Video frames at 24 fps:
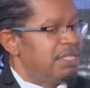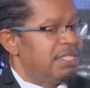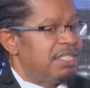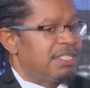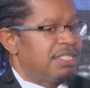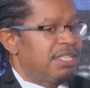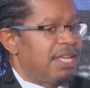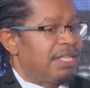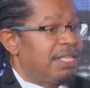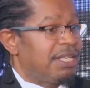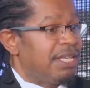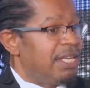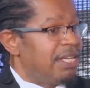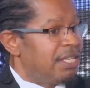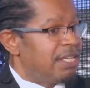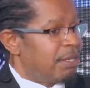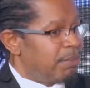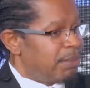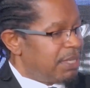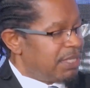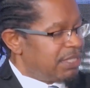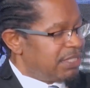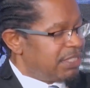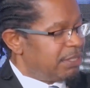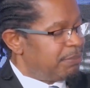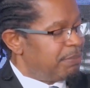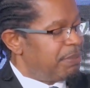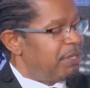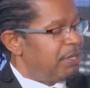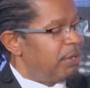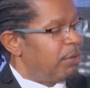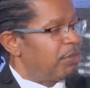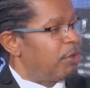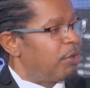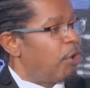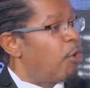just like the
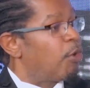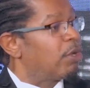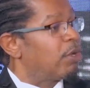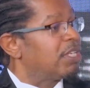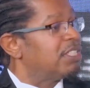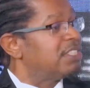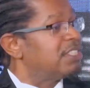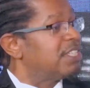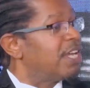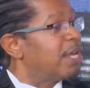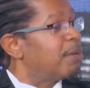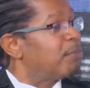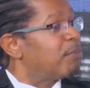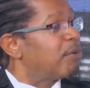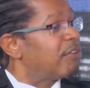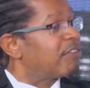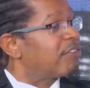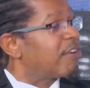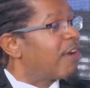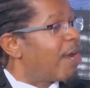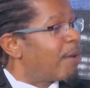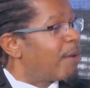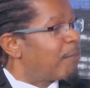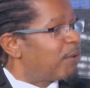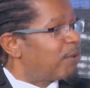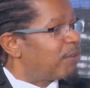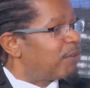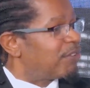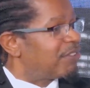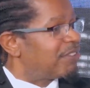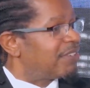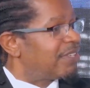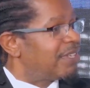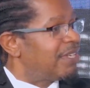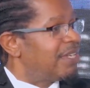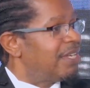NAACP or the Oakland Chamber of
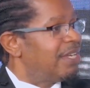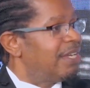Commerce,